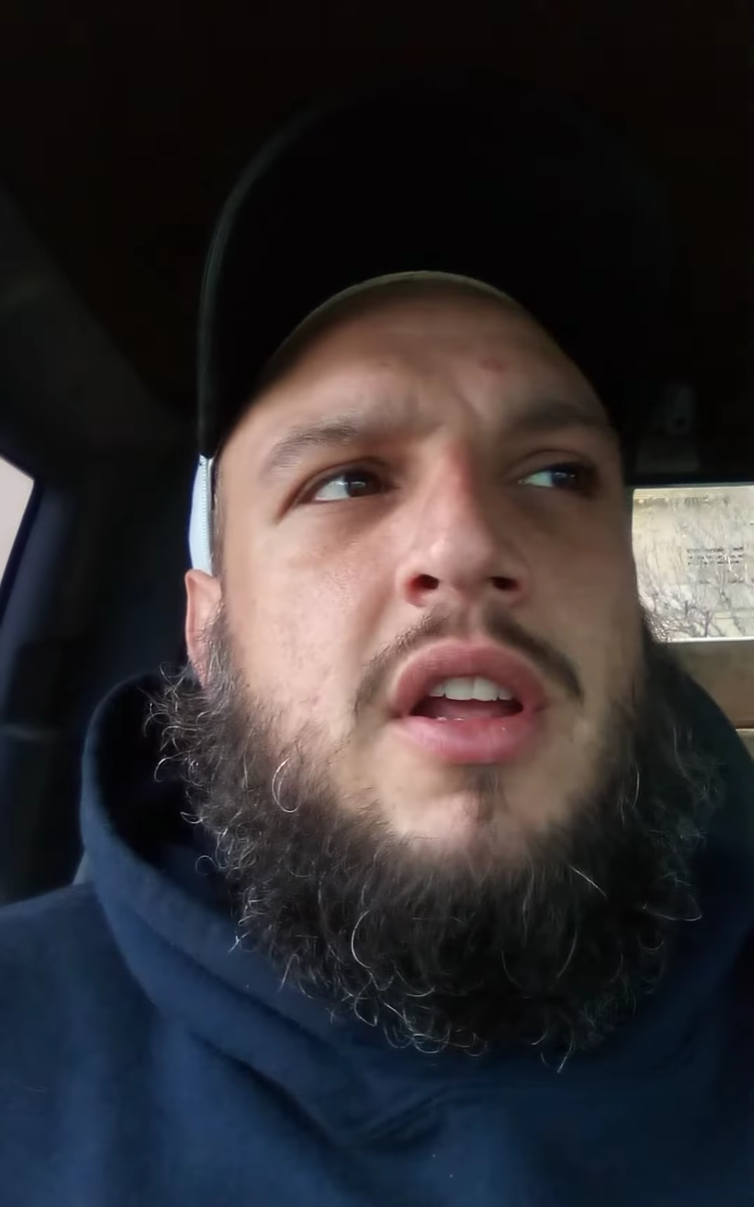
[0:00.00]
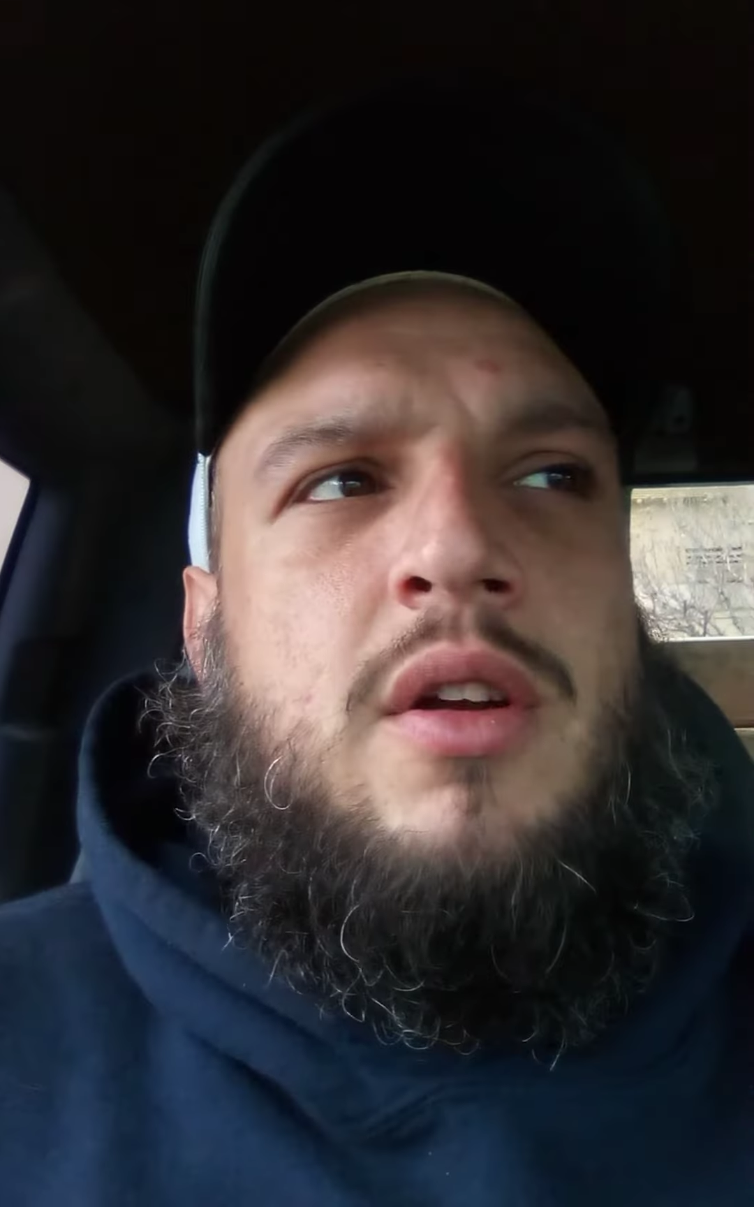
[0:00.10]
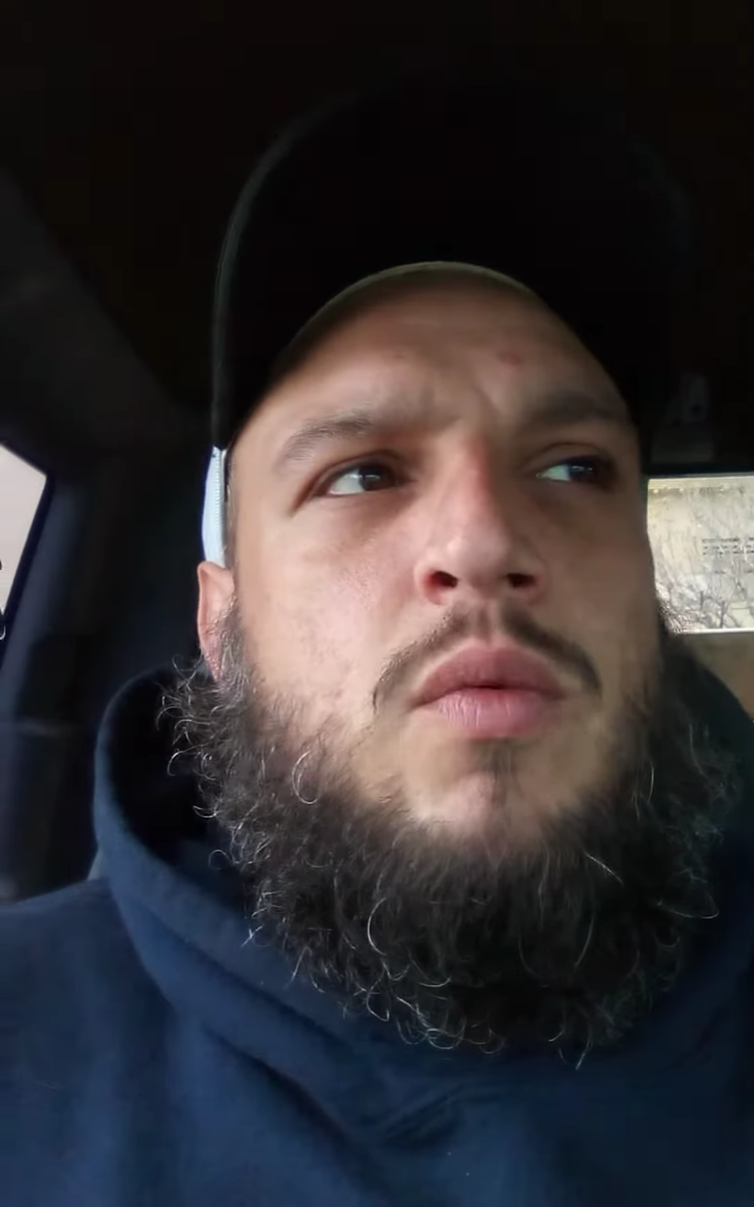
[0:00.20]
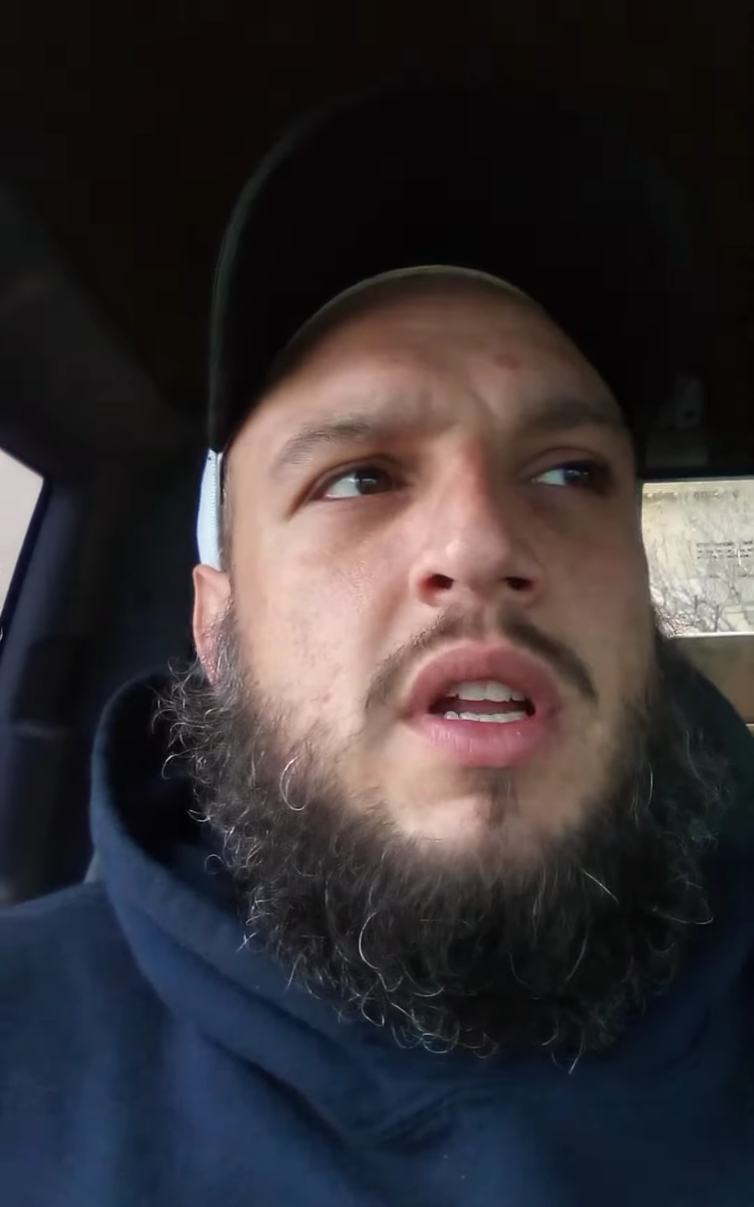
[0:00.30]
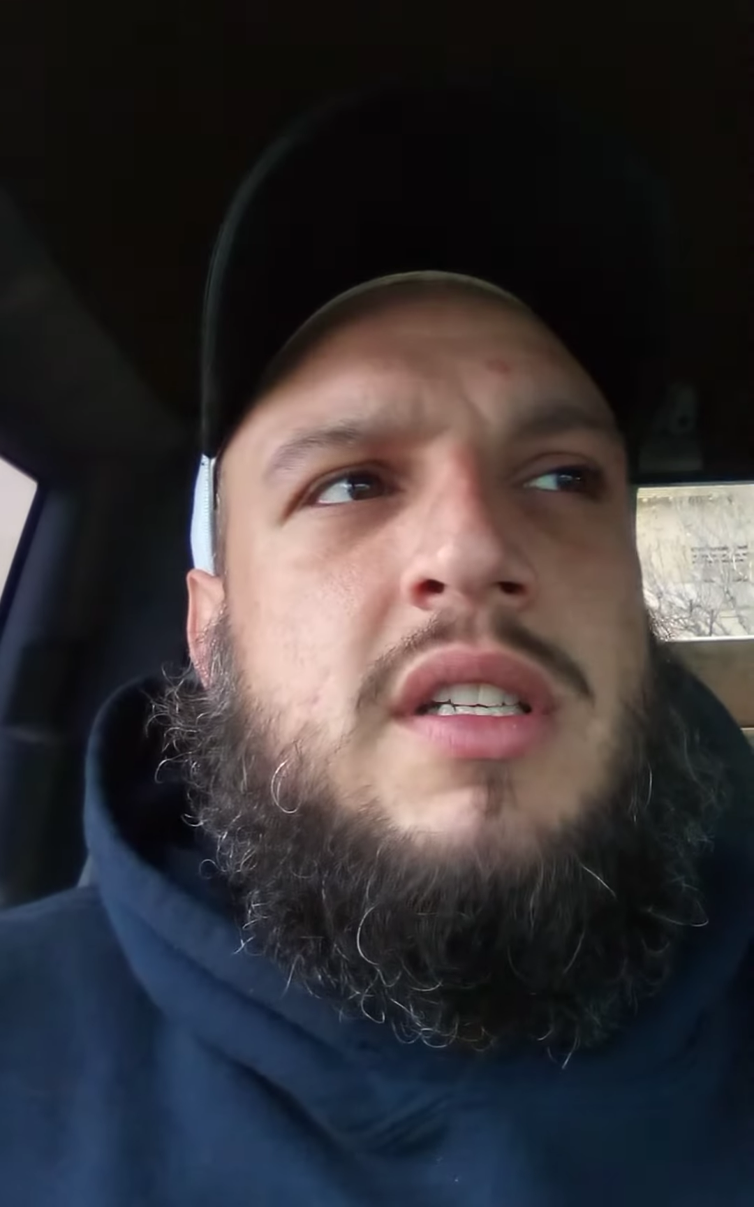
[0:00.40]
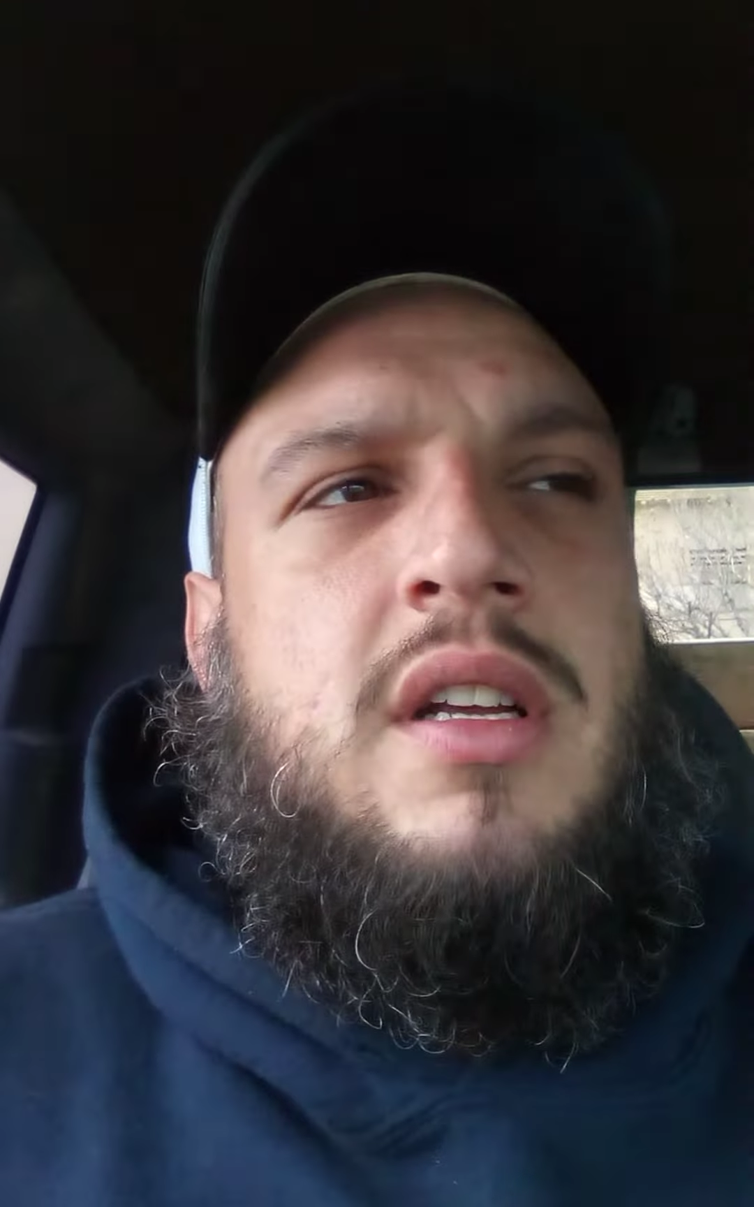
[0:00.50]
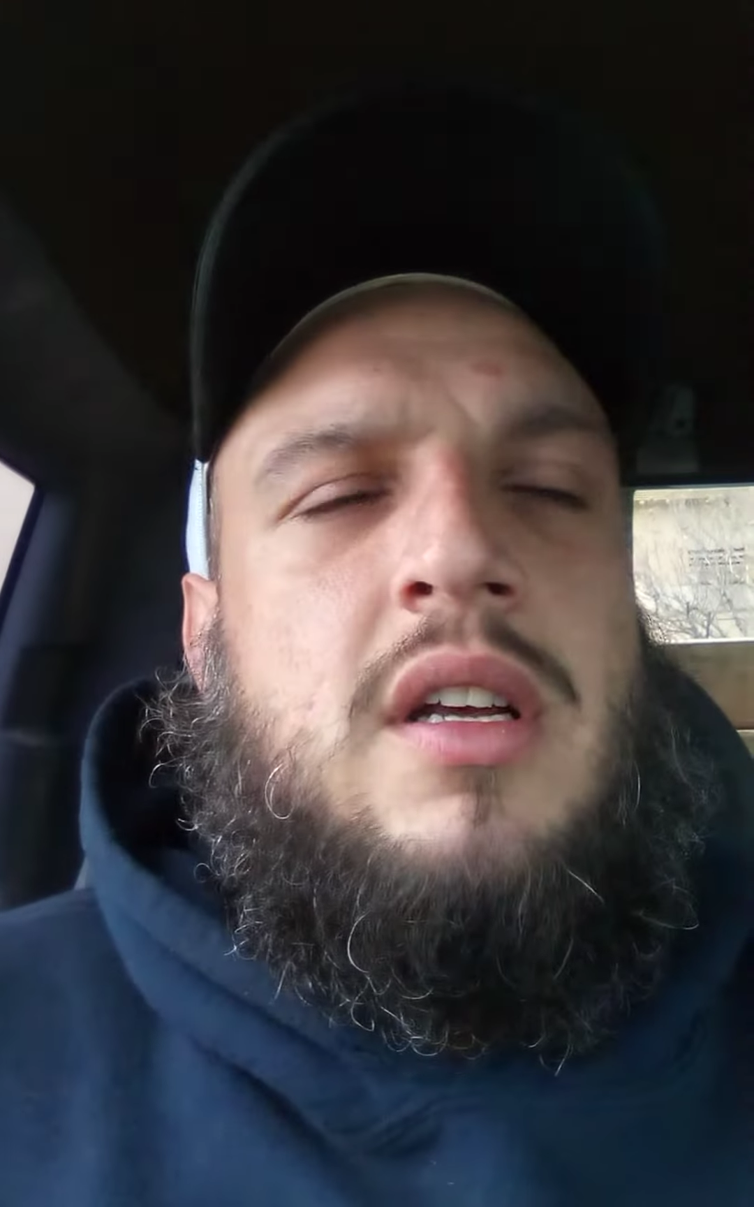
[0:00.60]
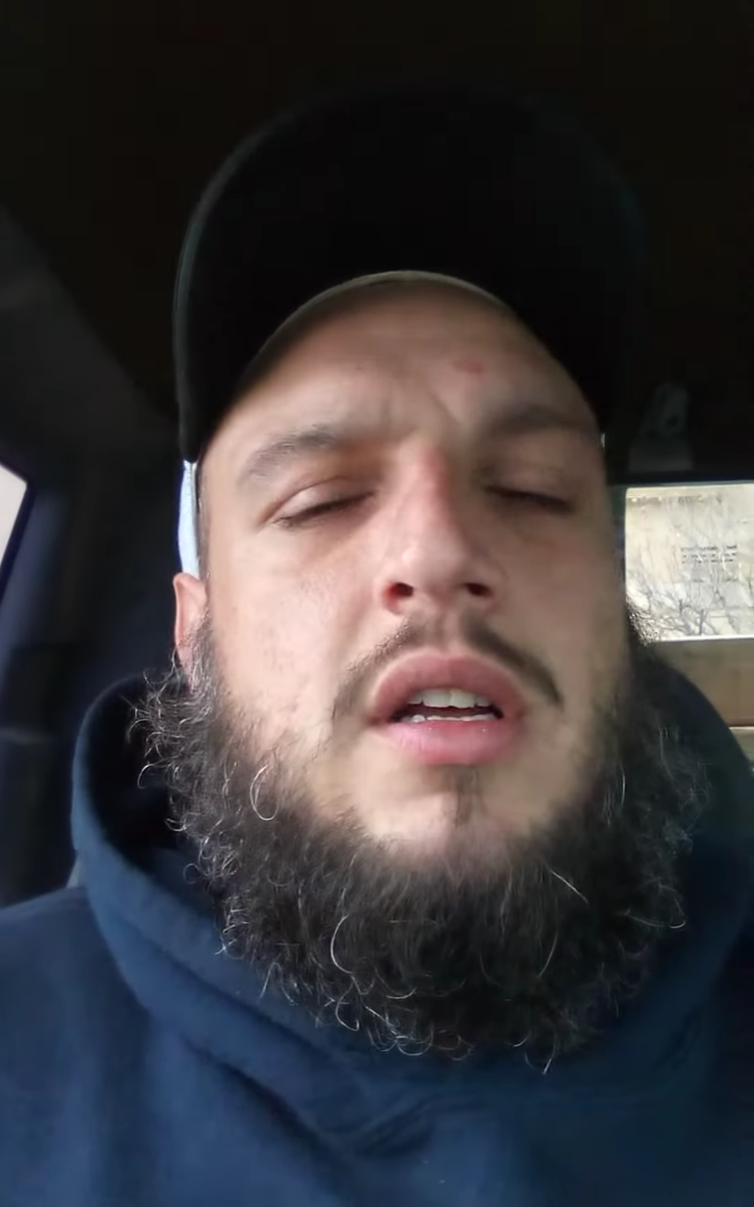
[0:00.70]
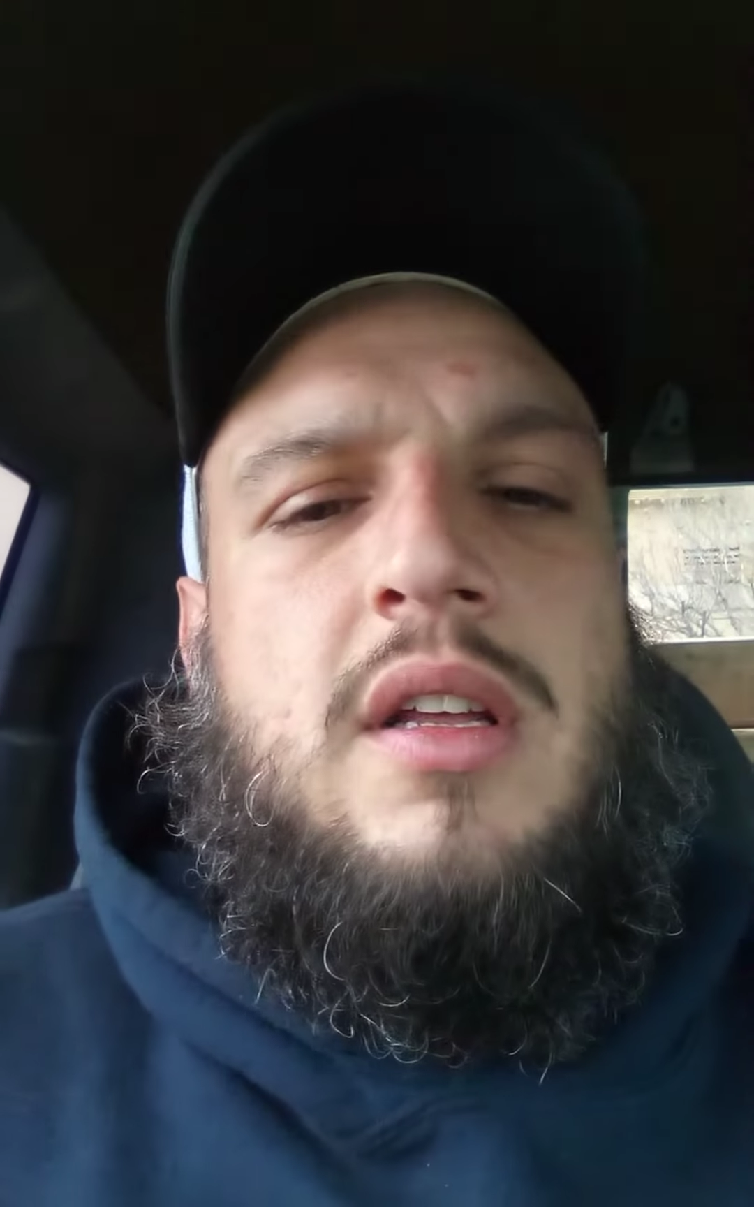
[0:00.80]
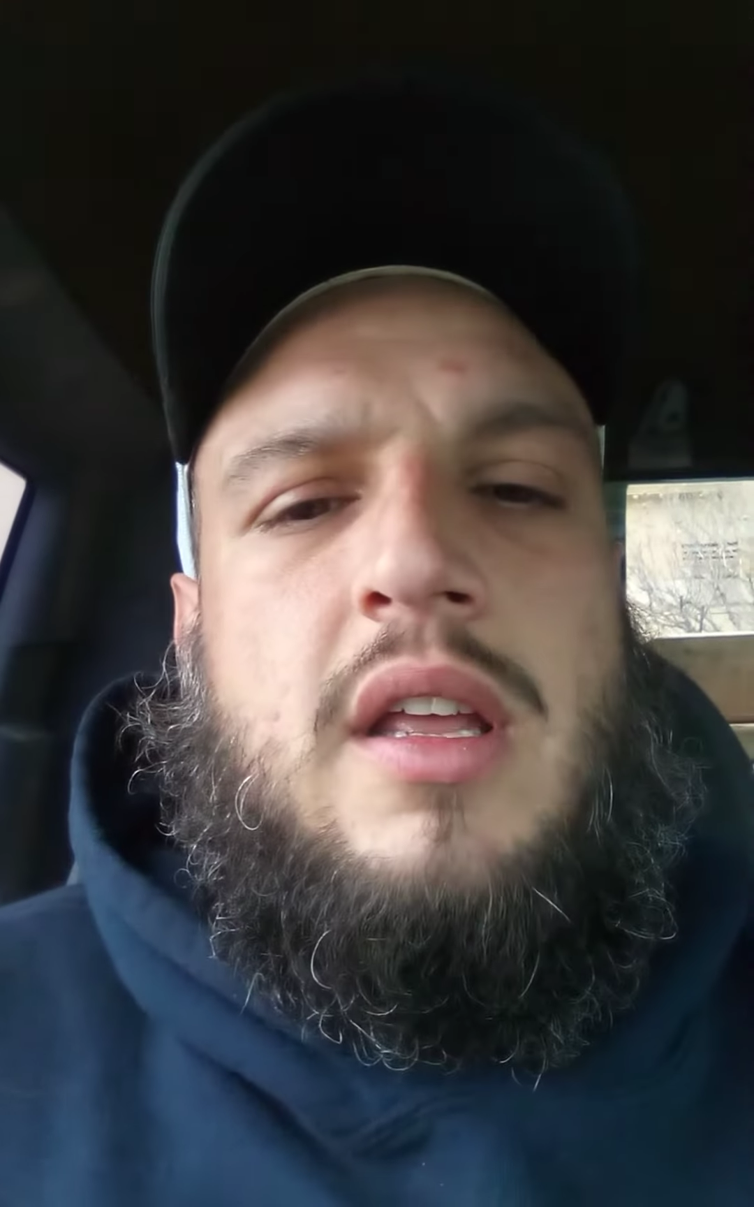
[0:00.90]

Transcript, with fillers: good winter.